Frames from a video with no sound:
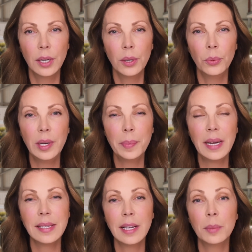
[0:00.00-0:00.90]
We pay
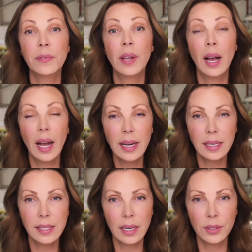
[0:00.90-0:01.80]
some of the
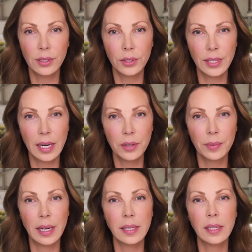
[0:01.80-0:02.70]
highest cellular data
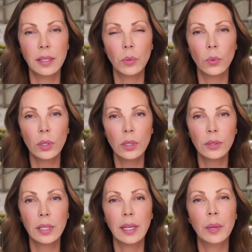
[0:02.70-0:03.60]
rates in the
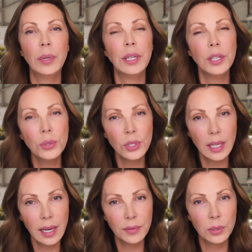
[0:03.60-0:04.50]
world, and we used to
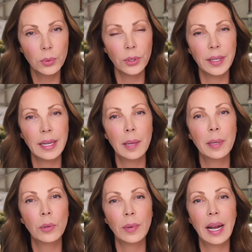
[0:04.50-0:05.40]
have to worry
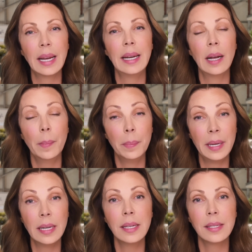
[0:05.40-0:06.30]
about racking up
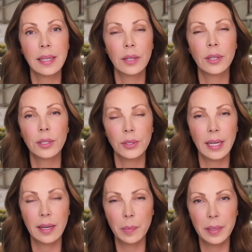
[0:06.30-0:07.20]
big cellular
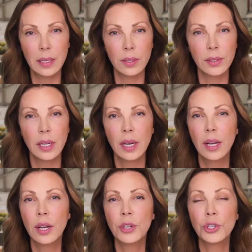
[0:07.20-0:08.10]
data bills.
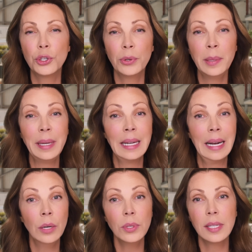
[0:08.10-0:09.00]
Streaming
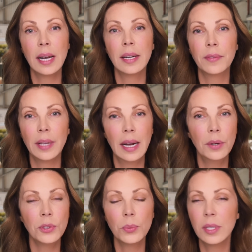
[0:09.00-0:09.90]
outside of the
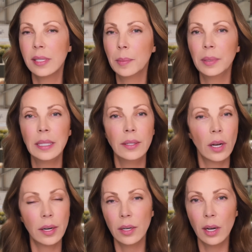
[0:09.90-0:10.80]
house was simply
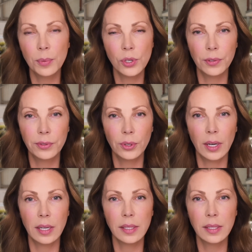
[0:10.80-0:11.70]
not an option for
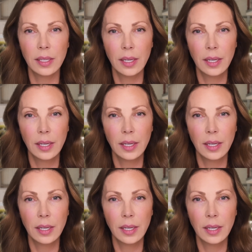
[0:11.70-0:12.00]
us.